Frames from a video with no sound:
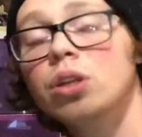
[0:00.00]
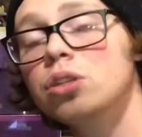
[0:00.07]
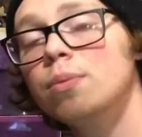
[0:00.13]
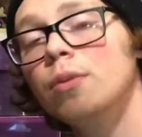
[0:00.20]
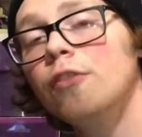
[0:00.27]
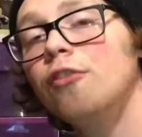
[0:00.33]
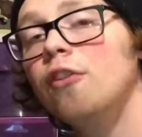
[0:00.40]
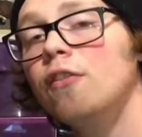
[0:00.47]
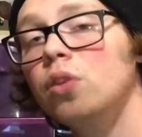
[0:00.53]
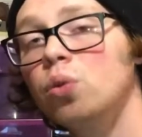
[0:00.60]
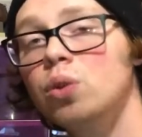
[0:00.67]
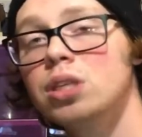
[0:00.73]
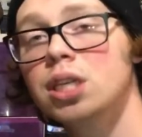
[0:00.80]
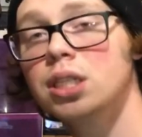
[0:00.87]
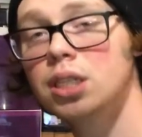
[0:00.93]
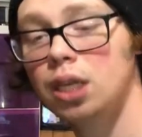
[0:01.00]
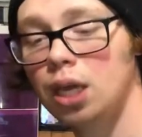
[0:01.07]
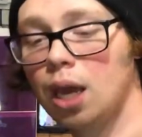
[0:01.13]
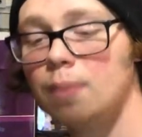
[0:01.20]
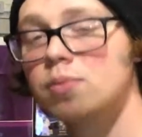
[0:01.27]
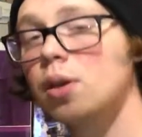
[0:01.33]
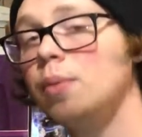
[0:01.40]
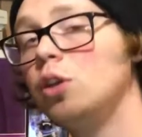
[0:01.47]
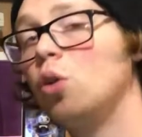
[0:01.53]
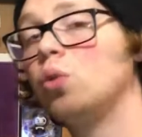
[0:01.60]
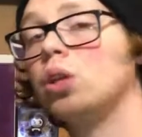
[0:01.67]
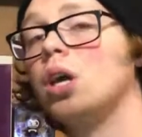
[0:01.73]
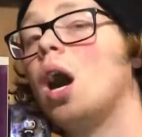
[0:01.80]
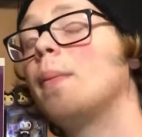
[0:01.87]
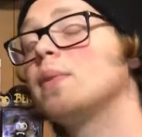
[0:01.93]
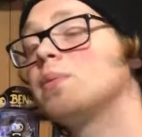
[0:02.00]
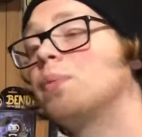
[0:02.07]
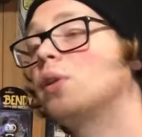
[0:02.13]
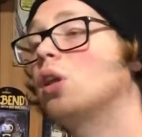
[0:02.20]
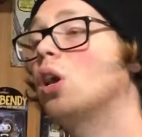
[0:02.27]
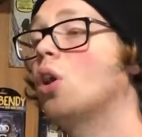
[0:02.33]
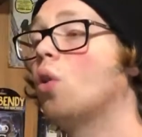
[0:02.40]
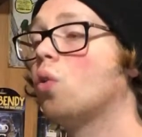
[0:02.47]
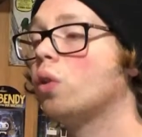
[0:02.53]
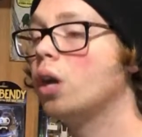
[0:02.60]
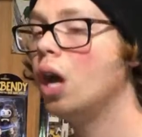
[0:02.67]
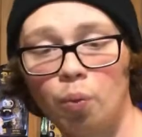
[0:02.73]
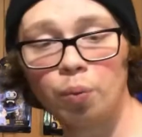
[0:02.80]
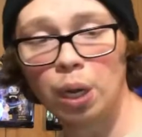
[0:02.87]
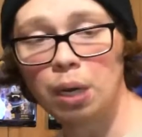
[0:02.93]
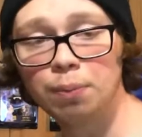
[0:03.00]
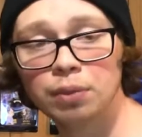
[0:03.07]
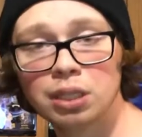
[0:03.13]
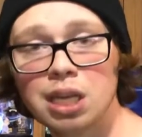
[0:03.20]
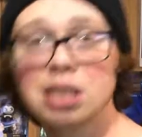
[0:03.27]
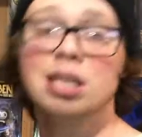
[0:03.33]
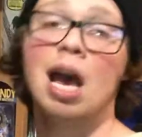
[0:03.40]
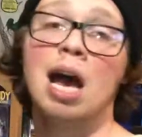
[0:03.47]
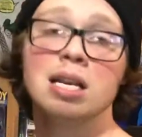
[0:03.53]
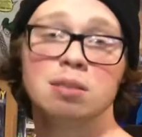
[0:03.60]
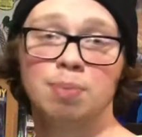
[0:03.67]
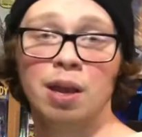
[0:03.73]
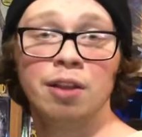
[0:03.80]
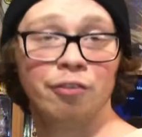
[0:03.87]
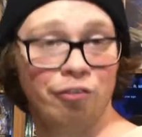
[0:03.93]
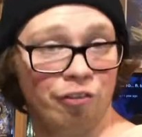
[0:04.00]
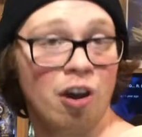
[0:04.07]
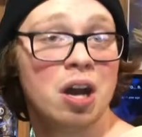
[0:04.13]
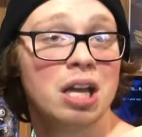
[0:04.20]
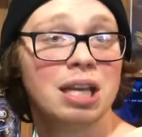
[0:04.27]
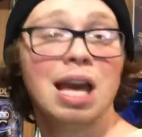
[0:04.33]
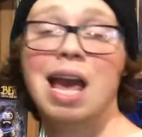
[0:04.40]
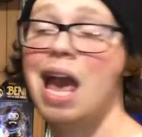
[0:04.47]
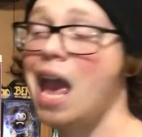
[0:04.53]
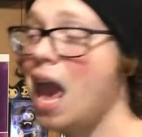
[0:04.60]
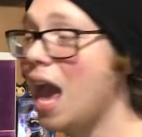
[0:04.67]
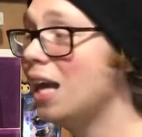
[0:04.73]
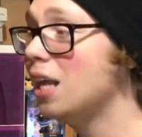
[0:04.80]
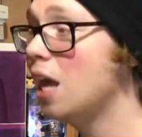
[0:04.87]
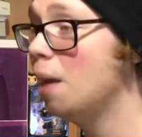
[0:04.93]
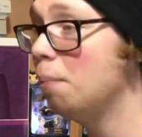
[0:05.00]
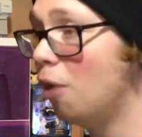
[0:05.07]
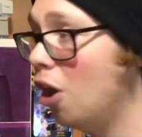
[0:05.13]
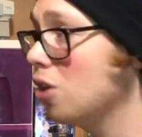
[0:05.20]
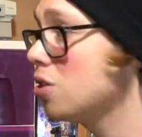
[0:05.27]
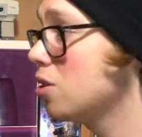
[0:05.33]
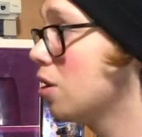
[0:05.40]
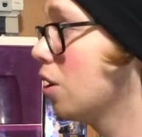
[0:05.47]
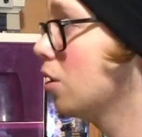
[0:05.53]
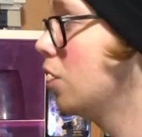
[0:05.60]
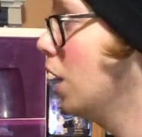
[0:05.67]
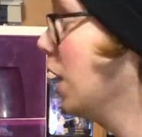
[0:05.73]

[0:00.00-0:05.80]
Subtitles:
are some of your favorite 360 games? Let me know in the comments below. Well, this has been fun and a monster to